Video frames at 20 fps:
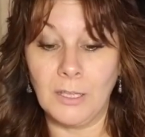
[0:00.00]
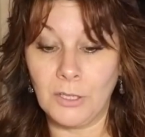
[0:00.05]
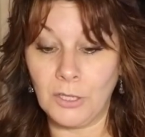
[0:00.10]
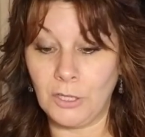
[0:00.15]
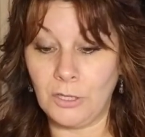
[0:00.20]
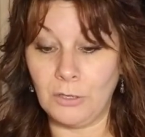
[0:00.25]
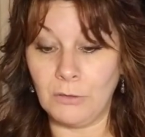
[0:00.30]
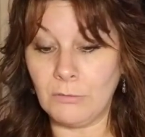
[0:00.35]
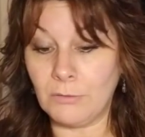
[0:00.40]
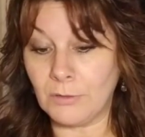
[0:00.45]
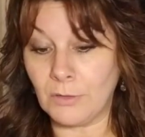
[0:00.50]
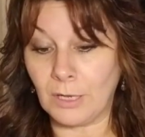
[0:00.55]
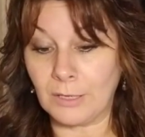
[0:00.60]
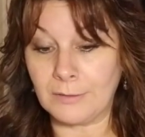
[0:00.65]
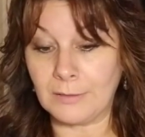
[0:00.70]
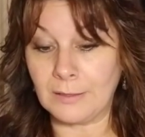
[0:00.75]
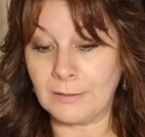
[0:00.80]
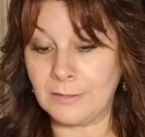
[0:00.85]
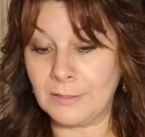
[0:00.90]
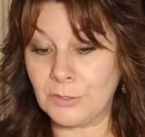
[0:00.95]
You thought
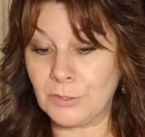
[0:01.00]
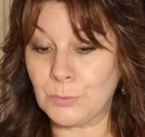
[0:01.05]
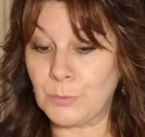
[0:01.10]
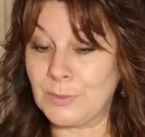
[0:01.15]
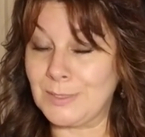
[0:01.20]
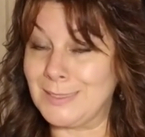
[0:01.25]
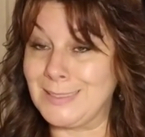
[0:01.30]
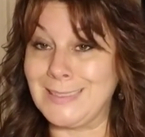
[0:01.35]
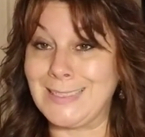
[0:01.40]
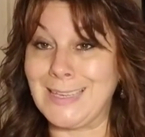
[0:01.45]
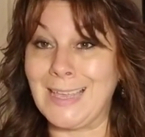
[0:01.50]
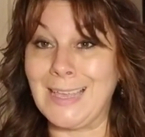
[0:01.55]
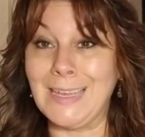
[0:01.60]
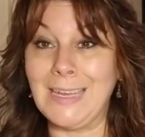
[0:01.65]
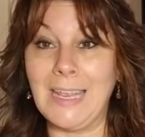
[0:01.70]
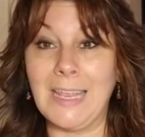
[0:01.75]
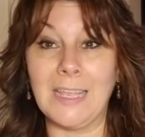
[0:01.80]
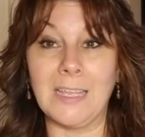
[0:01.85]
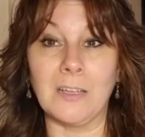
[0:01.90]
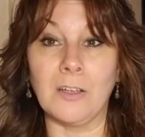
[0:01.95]
that this was dead
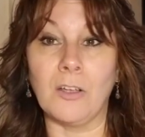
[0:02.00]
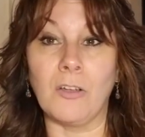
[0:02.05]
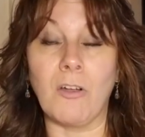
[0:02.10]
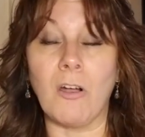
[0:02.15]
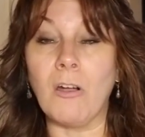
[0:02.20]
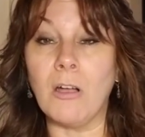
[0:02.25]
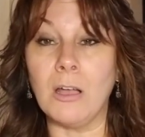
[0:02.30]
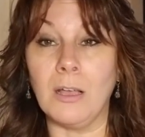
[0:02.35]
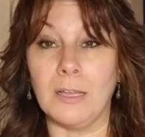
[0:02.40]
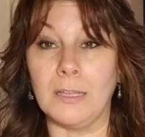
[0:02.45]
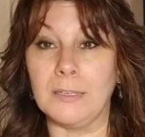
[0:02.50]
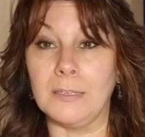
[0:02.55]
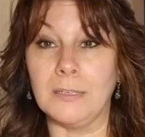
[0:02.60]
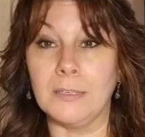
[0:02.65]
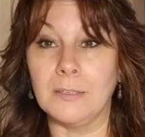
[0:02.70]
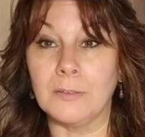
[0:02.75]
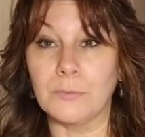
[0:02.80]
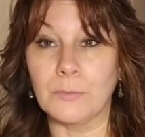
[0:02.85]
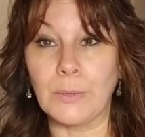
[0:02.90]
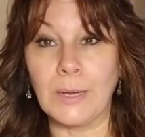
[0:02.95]
and gone,
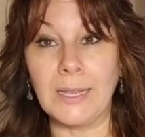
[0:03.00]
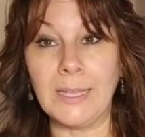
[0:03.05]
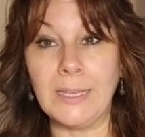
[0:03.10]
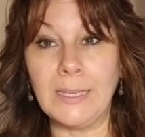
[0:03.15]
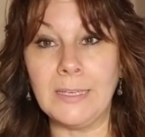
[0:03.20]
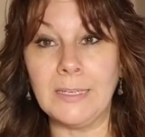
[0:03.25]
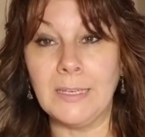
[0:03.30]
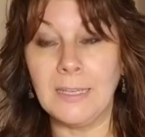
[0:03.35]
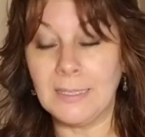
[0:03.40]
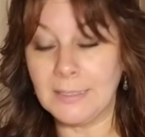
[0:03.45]
right?